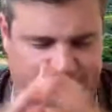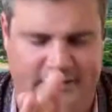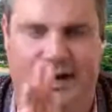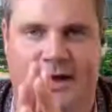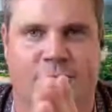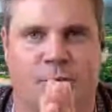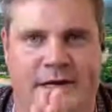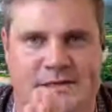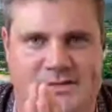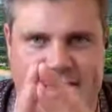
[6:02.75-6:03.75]
at the
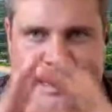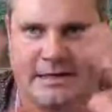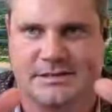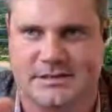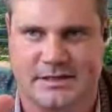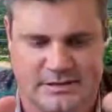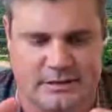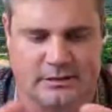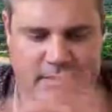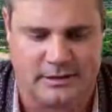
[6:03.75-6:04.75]
island-wide stats. They
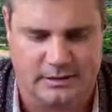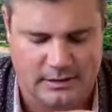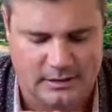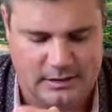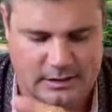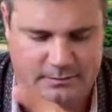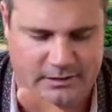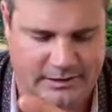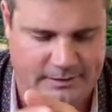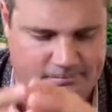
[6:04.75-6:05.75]
tell a
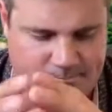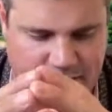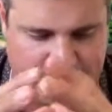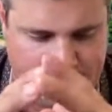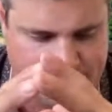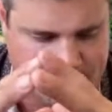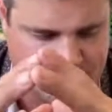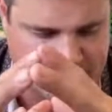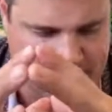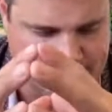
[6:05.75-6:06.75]
really, you know,
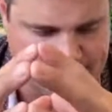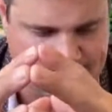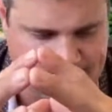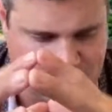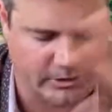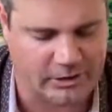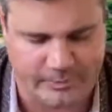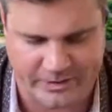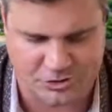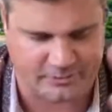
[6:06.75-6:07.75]
really, really
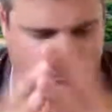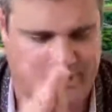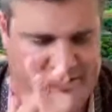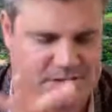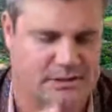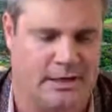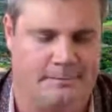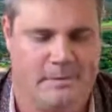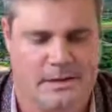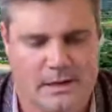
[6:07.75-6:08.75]
good picture for us.
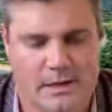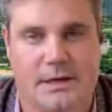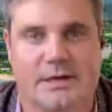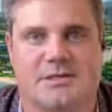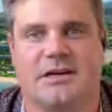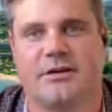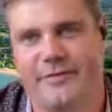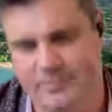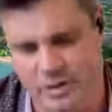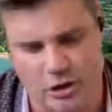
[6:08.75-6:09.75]

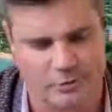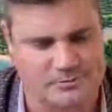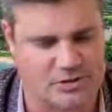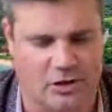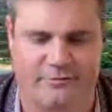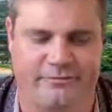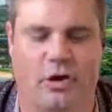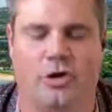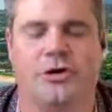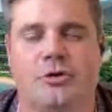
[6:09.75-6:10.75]
Single-family homes, our
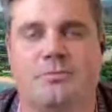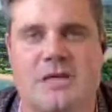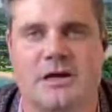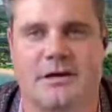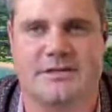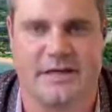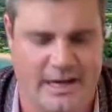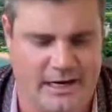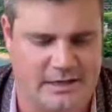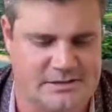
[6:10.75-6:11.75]
volume
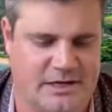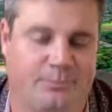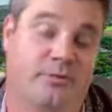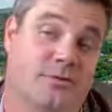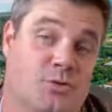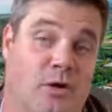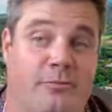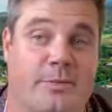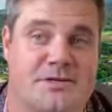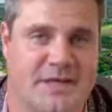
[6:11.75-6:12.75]
year-to-date is up over
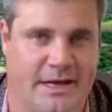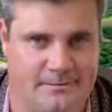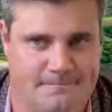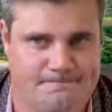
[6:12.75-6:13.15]
12%. So